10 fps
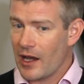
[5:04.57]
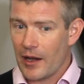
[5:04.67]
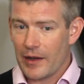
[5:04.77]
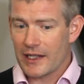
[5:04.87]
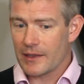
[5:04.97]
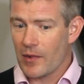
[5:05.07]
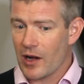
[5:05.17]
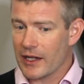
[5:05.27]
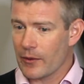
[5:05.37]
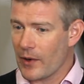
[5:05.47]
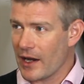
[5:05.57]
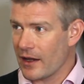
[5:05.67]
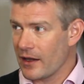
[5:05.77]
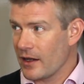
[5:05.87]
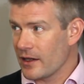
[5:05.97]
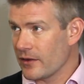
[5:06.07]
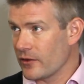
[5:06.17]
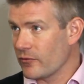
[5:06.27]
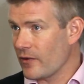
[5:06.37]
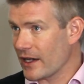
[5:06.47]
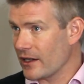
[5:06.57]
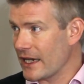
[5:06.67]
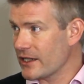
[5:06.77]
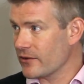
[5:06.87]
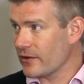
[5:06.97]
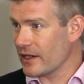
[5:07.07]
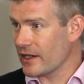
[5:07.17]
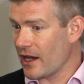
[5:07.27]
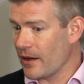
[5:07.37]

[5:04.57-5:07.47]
And it's a market where the regulatory